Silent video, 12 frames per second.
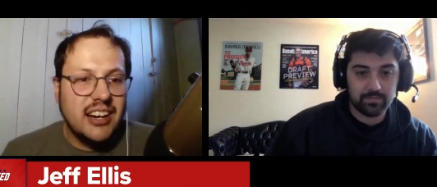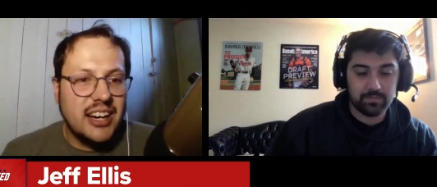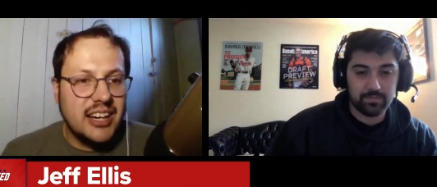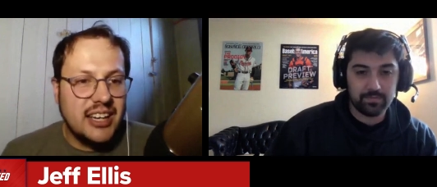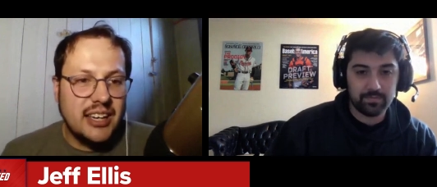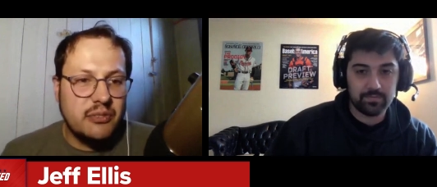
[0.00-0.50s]

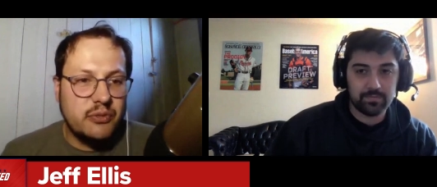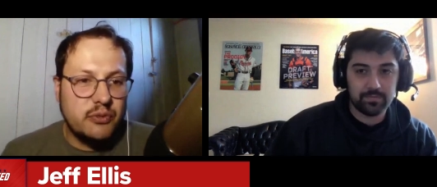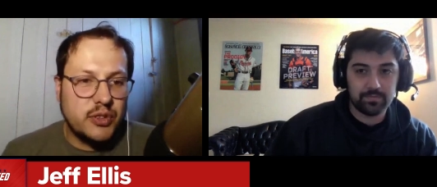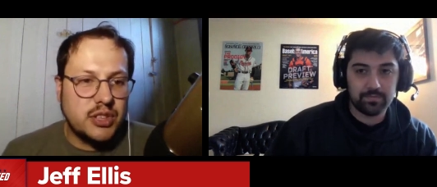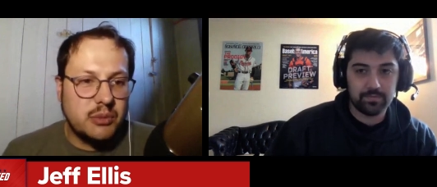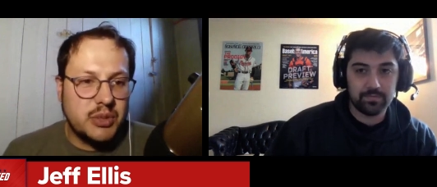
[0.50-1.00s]
Speaker 1: Uh, if
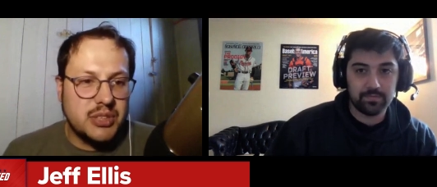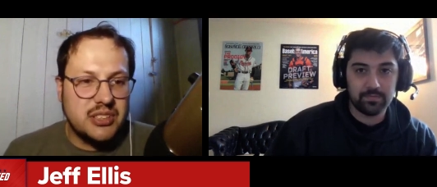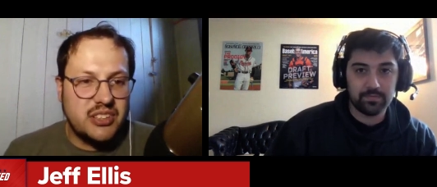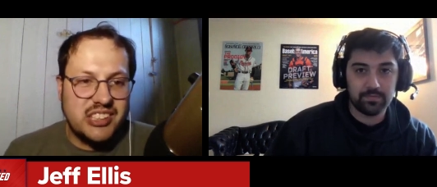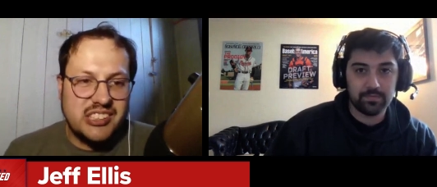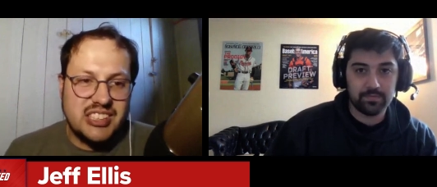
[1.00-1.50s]
for some
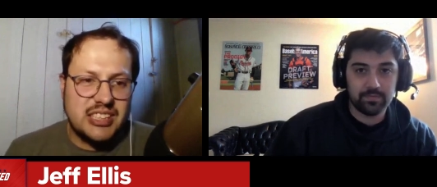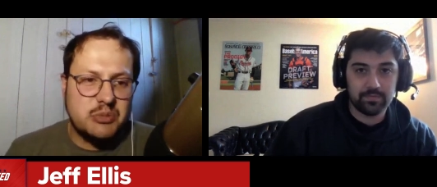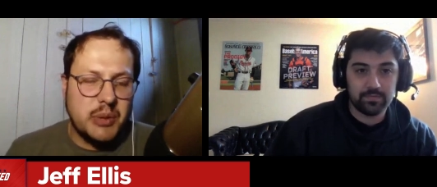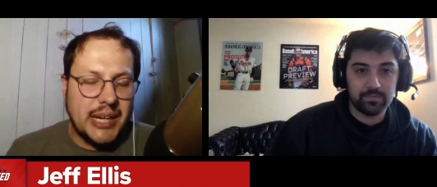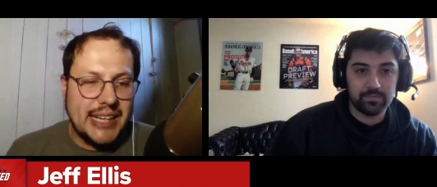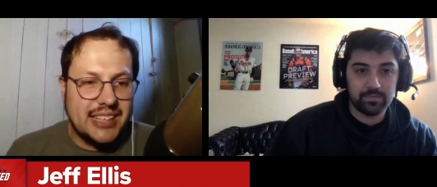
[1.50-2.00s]
reason you're listening to
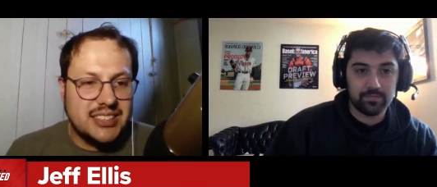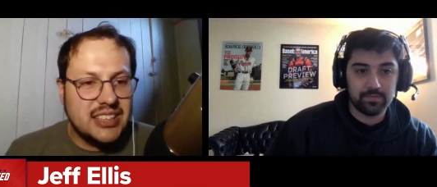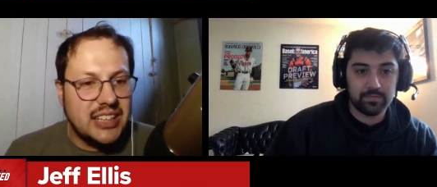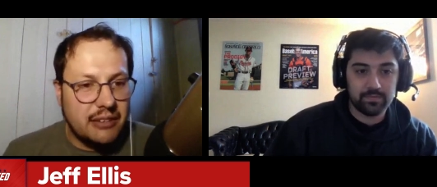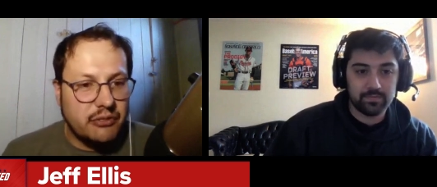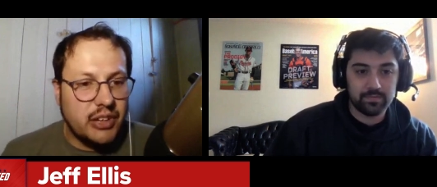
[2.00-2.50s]
this podcast
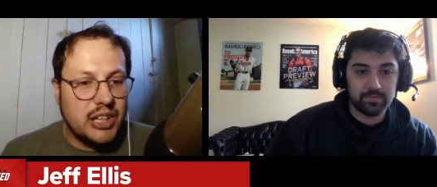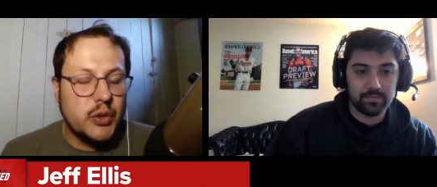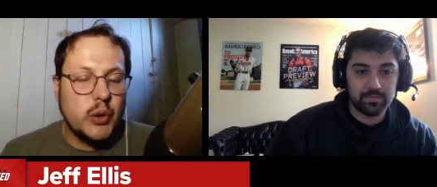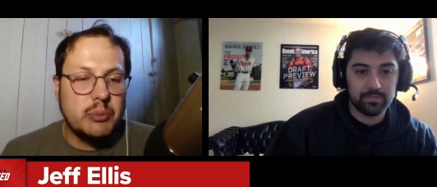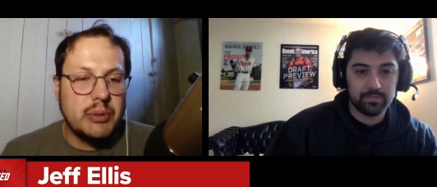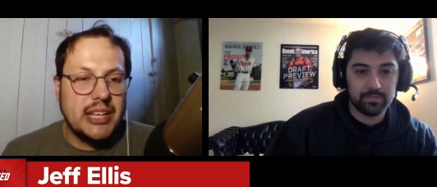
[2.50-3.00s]
and not
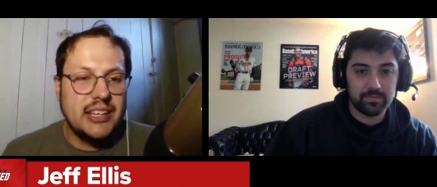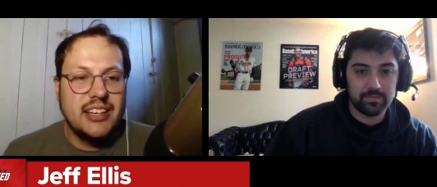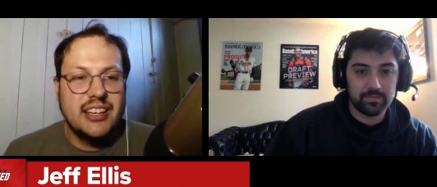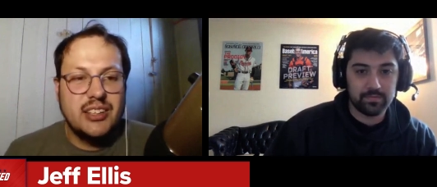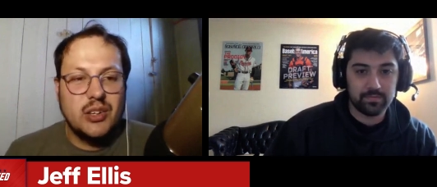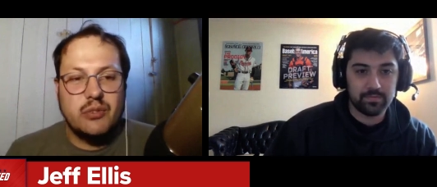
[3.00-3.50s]
following me,
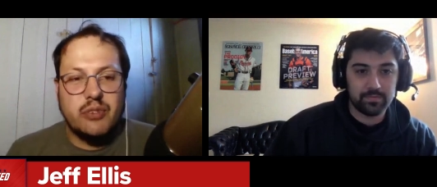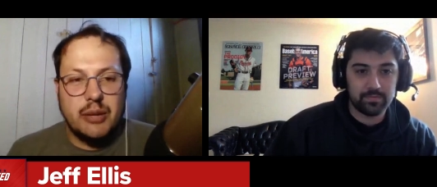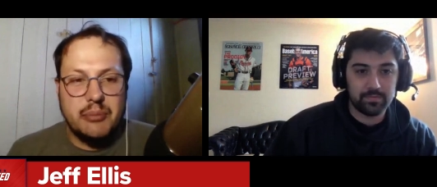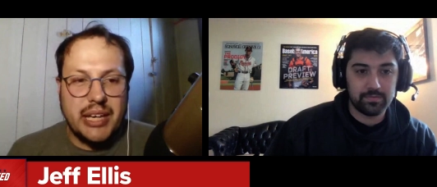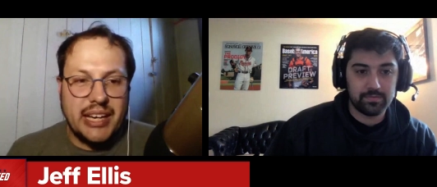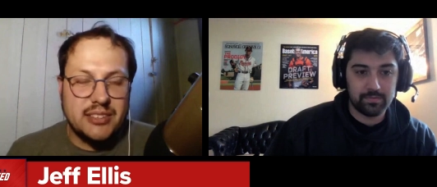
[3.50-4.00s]
you can
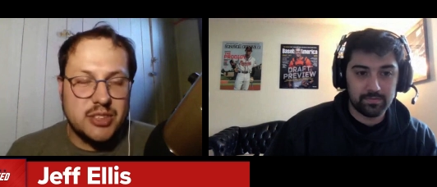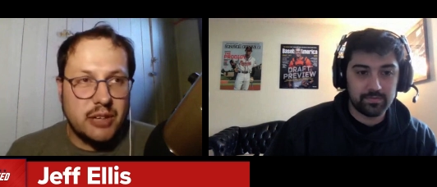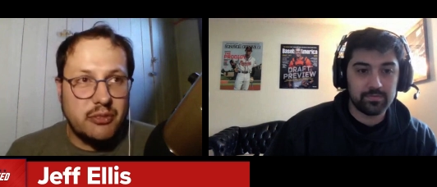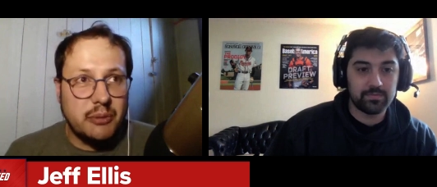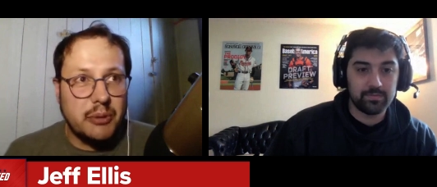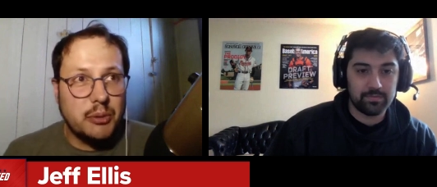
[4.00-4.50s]
find me at
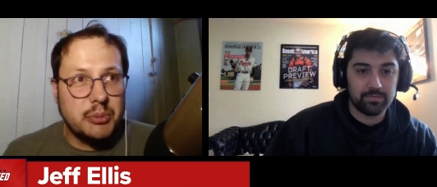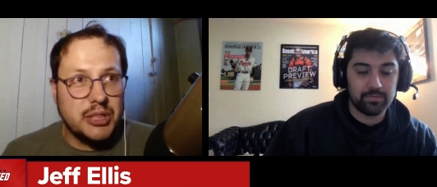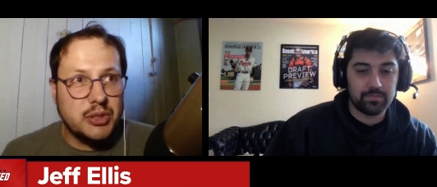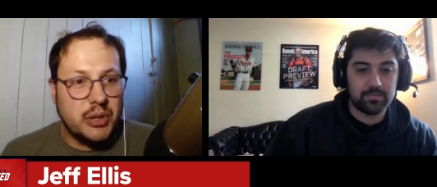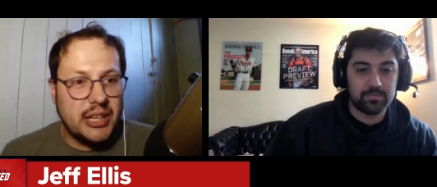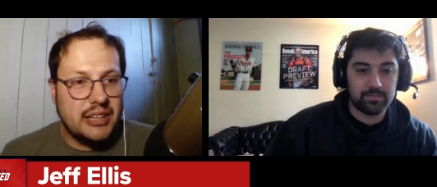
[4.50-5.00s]
Jeff
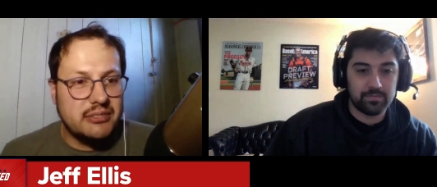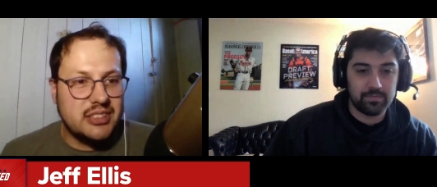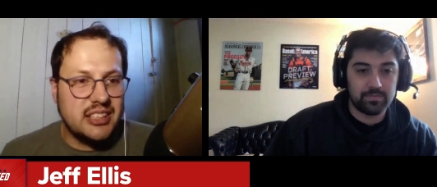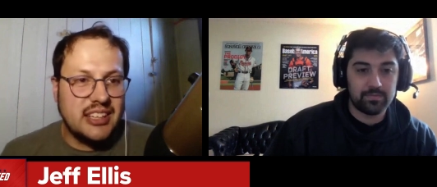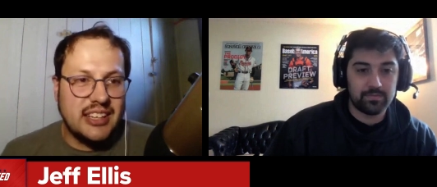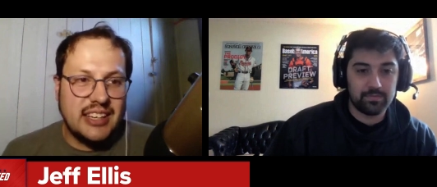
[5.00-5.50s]
MLB
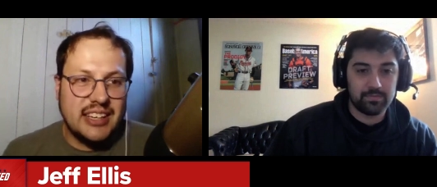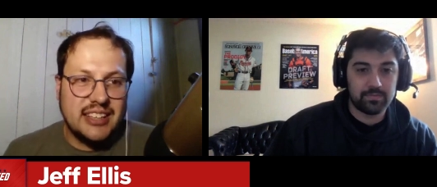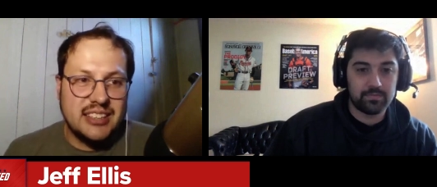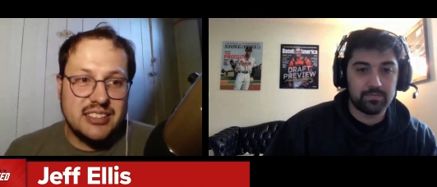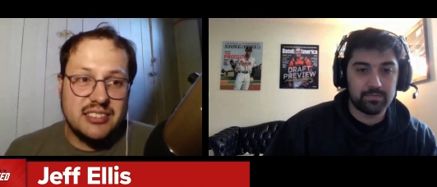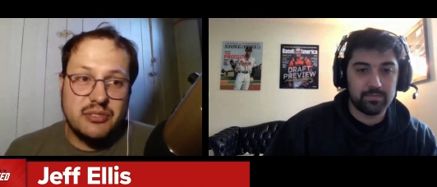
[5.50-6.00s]
Draft.
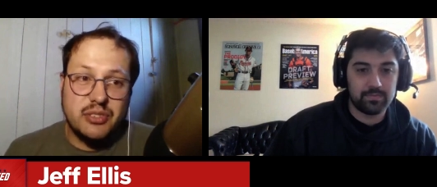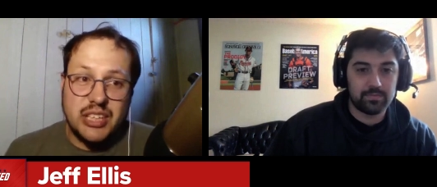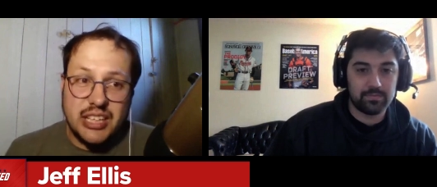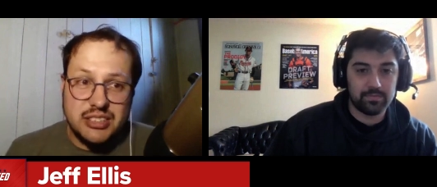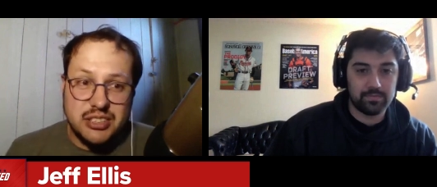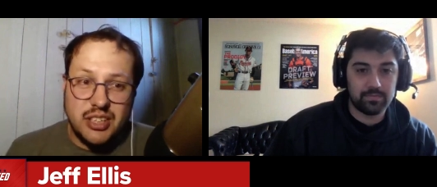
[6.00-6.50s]
And for
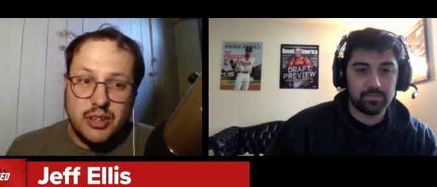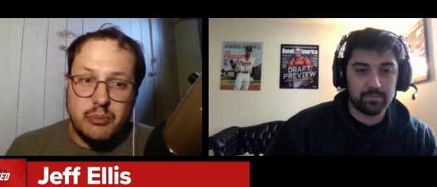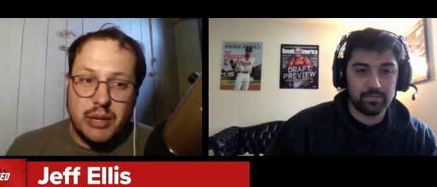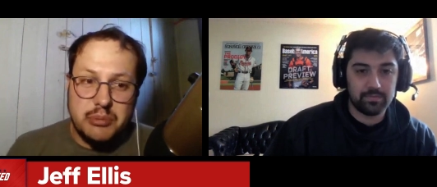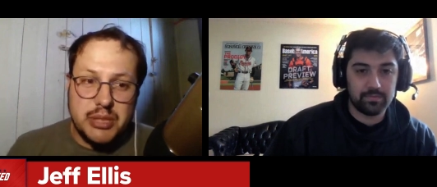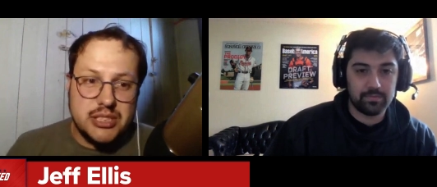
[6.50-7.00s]
the next year,
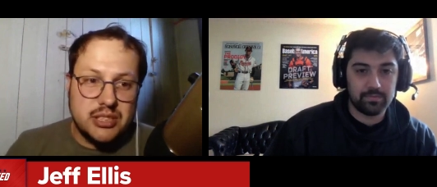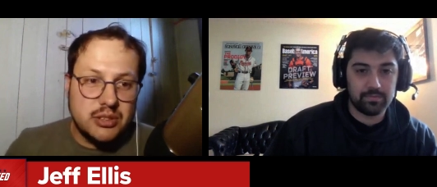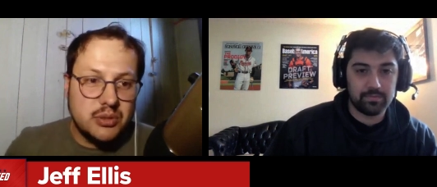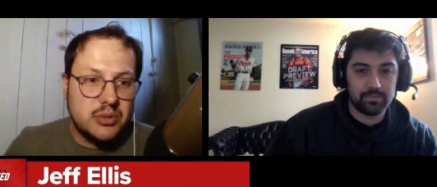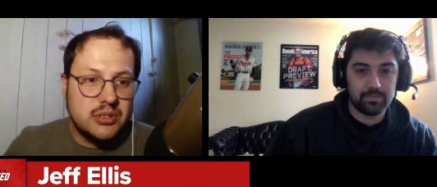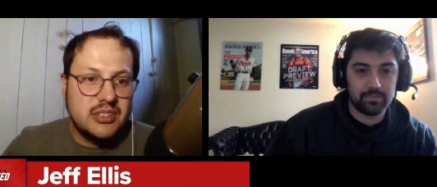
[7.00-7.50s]
maybe
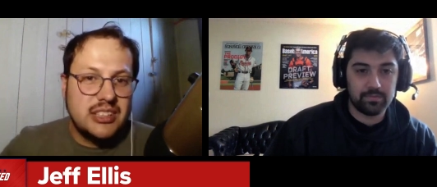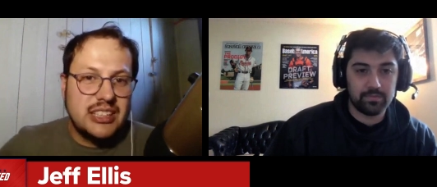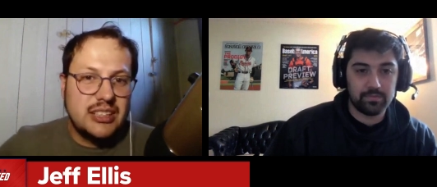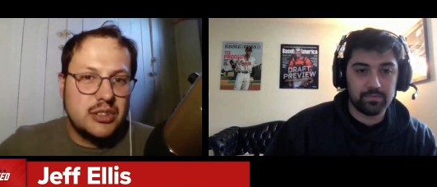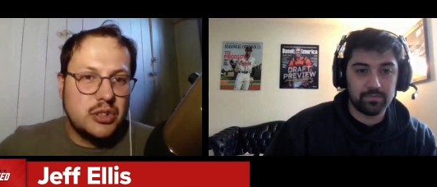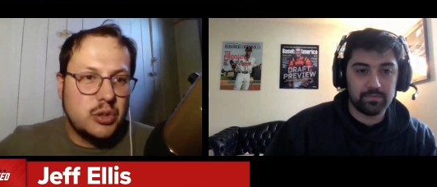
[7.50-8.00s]
two,
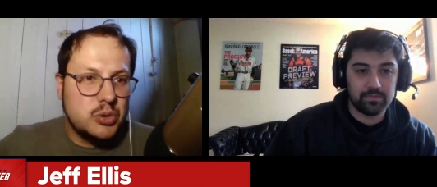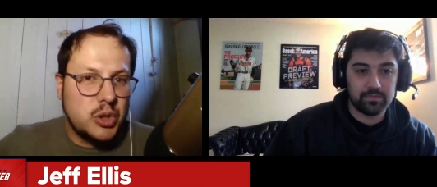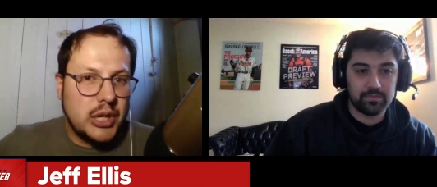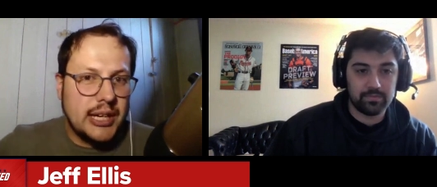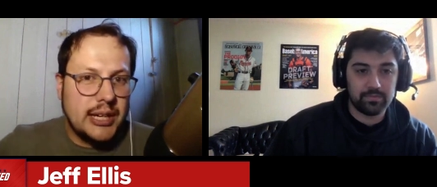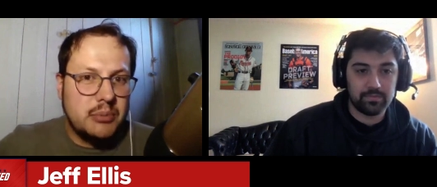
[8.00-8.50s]
go
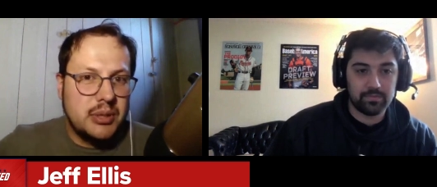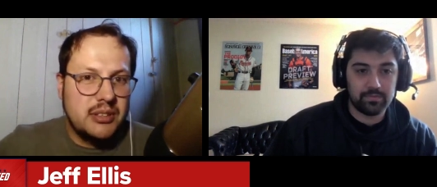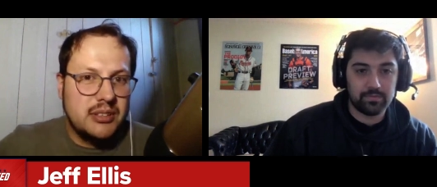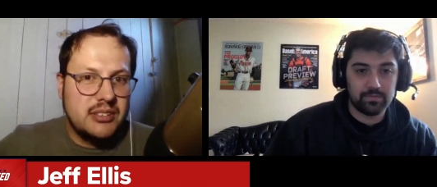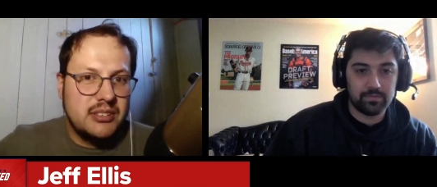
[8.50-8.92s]
Tribe.